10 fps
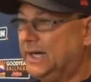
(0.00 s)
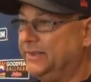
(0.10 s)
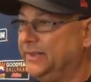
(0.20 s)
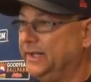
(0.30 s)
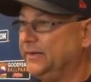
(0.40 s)
I
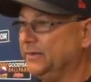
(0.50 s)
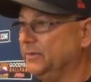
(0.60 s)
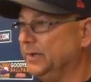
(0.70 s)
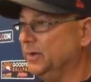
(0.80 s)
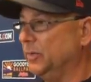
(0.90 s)
think
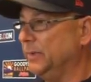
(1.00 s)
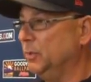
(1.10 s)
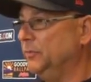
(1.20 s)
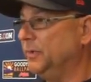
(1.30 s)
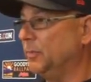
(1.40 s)
you know we
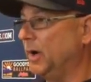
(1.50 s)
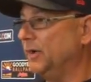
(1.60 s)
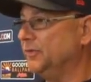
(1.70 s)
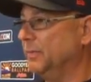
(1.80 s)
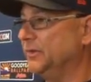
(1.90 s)
moved him
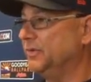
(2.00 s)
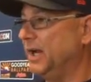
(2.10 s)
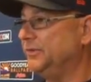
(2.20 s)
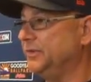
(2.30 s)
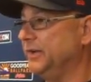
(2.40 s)
around so much
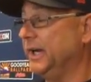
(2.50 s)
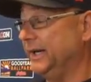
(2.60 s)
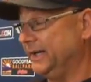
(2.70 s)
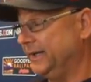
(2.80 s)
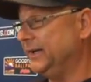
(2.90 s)
last year,
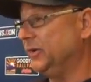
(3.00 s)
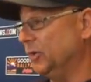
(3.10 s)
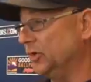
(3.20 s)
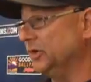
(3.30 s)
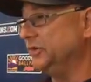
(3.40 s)
and he did
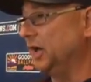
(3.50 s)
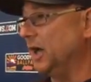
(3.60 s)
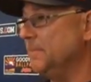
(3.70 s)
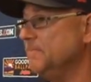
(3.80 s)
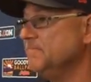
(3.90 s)
do a good
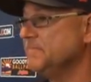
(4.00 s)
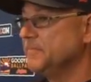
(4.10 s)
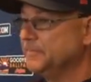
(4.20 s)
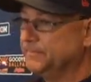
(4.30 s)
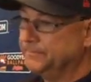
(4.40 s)
job.
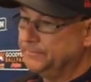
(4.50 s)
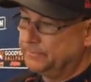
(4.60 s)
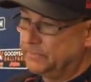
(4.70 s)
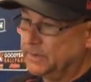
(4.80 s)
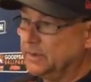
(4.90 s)

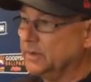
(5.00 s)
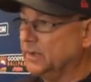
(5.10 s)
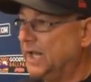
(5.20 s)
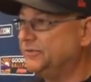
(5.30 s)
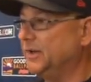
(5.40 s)

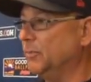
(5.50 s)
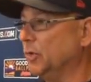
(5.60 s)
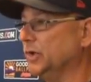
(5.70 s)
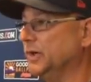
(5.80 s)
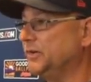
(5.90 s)
That's
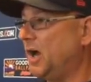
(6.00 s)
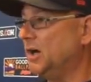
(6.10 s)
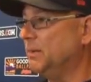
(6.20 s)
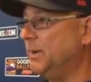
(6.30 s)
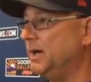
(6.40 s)
something we're going to
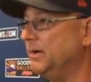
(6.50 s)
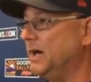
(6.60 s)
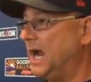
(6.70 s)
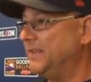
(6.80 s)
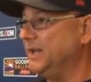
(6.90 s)
talk
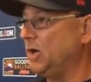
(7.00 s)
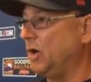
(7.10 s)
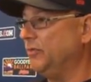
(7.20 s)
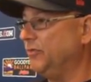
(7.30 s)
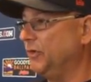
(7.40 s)
about. I think
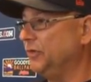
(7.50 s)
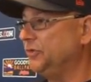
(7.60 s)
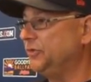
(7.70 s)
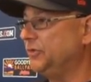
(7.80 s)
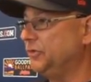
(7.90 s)
our
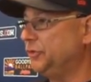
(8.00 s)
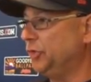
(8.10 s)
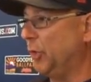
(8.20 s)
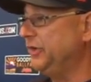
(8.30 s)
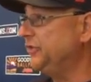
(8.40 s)
first
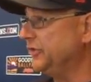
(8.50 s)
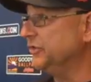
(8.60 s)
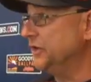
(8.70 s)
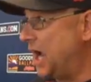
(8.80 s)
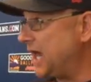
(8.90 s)
choice
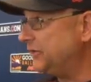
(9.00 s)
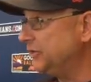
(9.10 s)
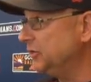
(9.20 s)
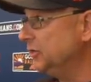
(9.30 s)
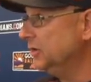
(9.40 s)
is not
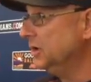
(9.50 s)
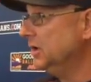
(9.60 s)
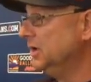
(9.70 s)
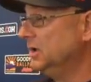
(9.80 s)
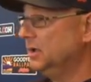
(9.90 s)
to,
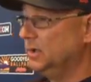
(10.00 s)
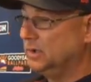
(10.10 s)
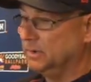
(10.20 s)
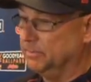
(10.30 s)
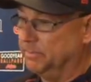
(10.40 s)

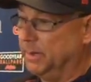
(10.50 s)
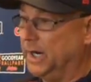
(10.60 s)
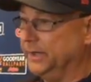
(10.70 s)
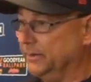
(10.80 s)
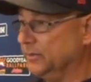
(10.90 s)

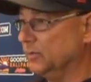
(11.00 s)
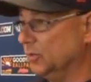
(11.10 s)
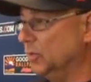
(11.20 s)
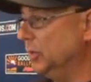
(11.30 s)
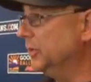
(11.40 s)
but
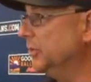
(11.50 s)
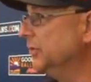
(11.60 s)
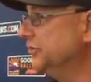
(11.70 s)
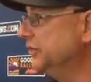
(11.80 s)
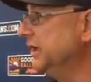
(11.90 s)
we'll,
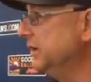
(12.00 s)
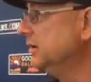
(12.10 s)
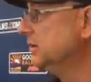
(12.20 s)
we'll see.